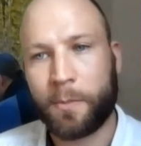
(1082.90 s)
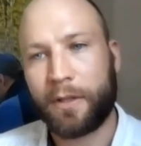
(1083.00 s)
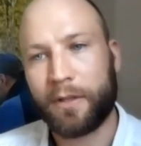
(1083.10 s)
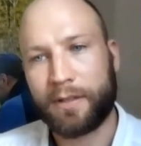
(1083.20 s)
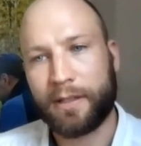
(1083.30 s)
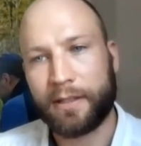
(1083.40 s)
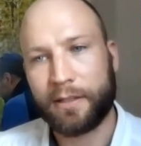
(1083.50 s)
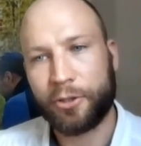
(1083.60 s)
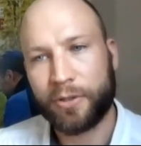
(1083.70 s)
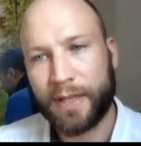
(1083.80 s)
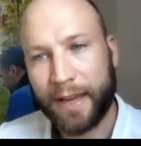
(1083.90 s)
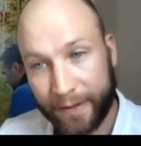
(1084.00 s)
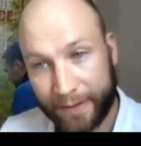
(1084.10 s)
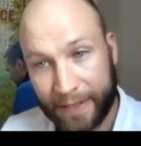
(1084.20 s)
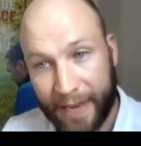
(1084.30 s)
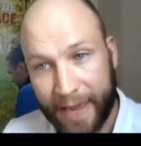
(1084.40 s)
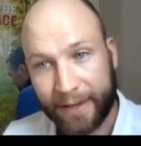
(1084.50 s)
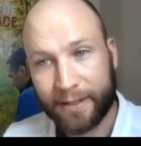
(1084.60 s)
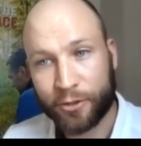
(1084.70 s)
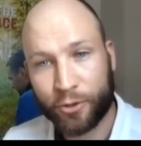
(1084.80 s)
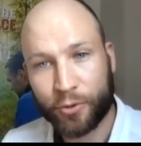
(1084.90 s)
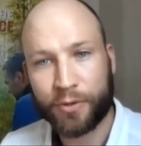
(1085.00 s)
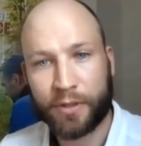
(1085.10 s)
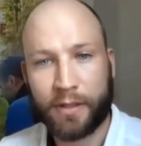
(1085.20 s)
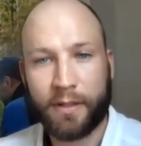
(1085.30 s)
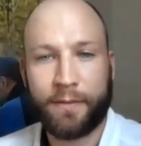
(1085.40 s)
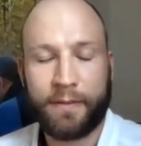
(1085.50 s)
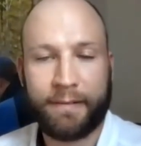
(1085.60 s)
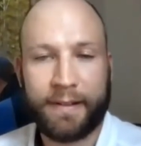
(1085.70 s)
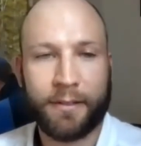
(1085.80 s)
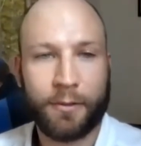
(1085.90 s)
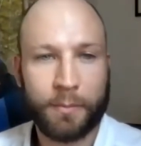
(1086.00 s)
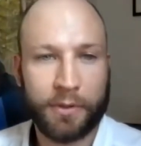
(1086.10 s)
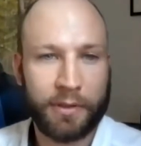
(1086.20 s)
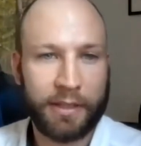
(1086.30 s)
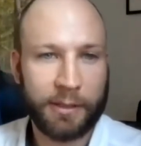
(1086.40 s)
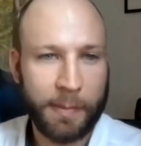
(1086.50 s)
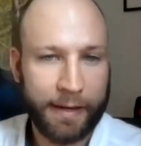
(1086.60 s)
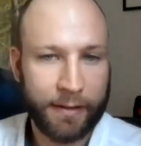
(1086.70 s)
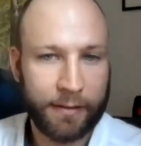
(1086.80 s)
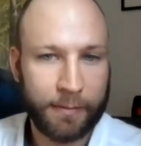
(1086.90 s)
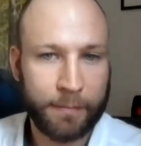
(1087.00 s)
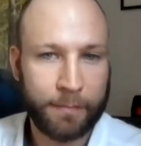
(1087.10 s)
because the second leg is shorter than the theoretical model expects.